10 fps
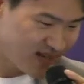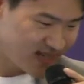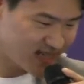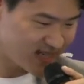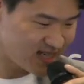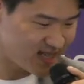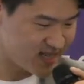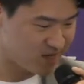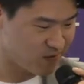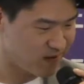Sin
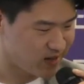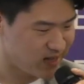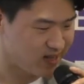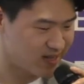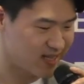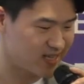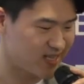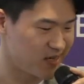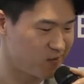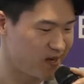didn't really look like
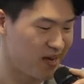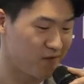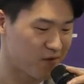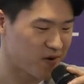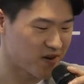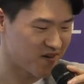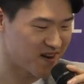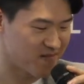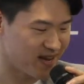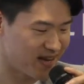sin when everyone
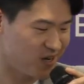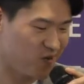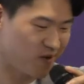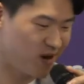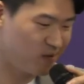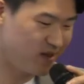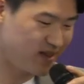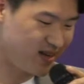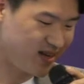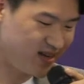around me had no problem with
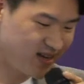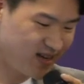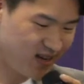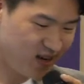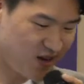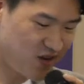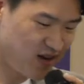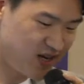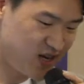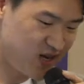it. Although
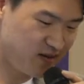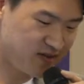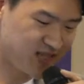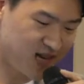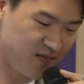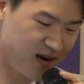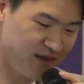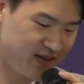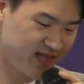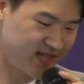I knew of some
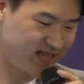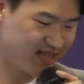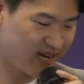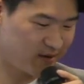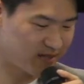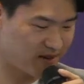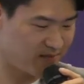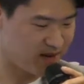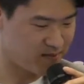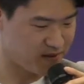obvious sins that I was
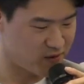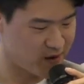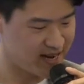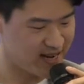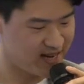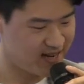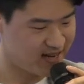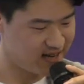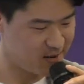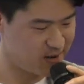committing before God,
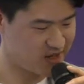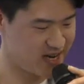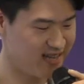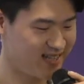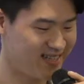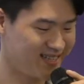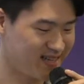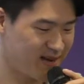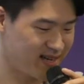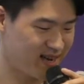I would try to
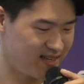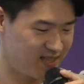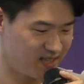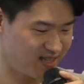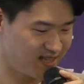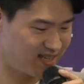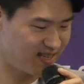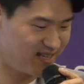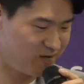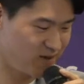neglect my conscience
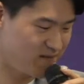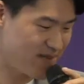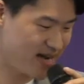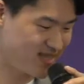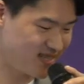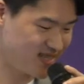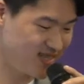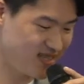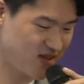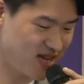and run back to
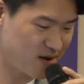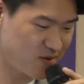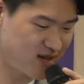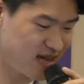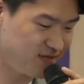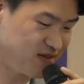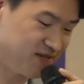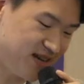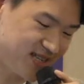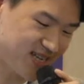sin so that I wouldn't have to
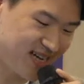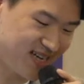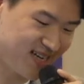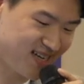face God.